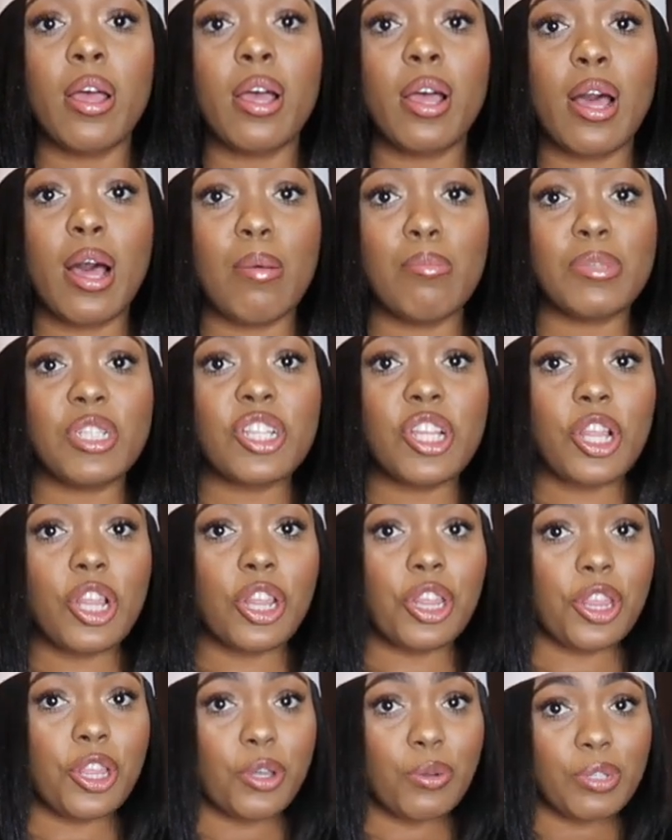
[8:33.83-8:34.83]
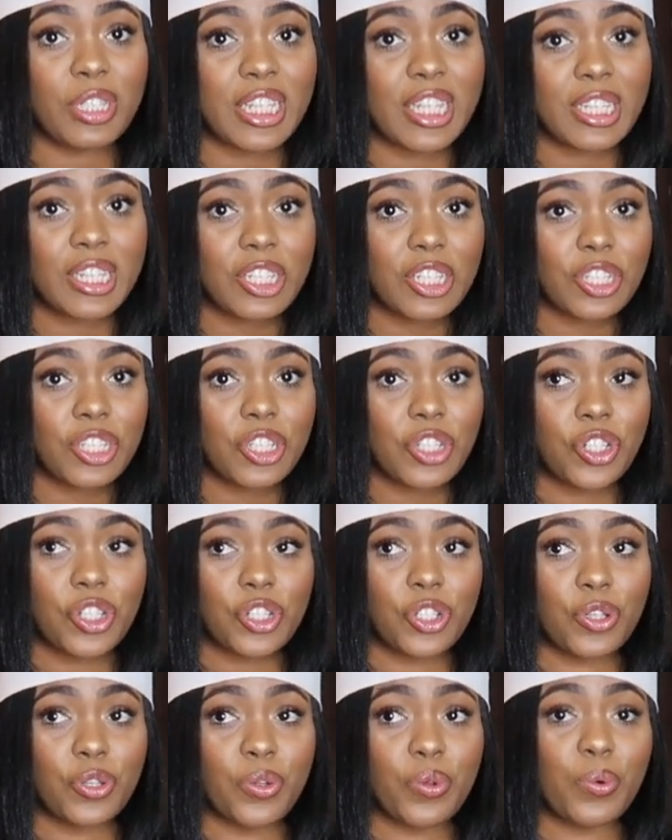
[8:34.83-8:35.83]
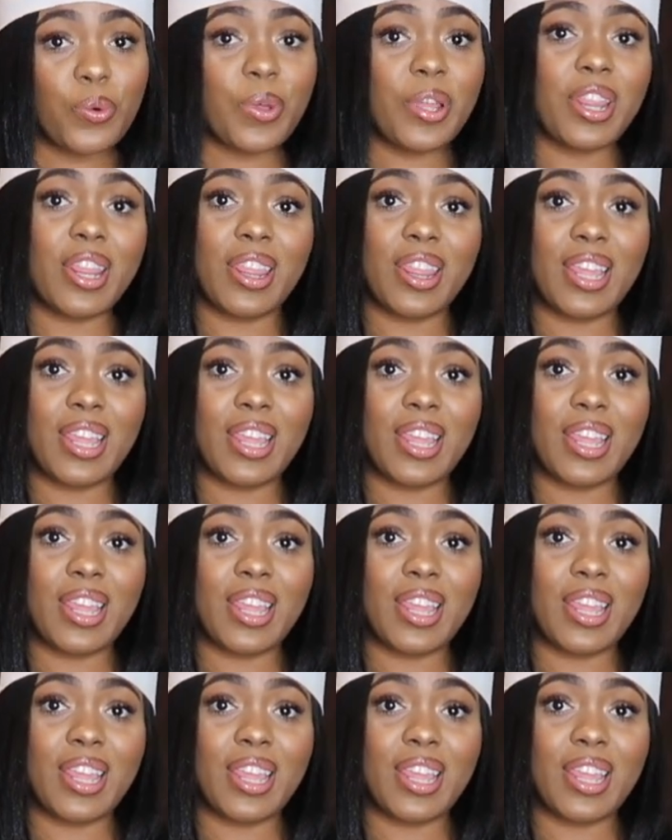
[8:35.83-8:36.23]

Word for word: comes closest to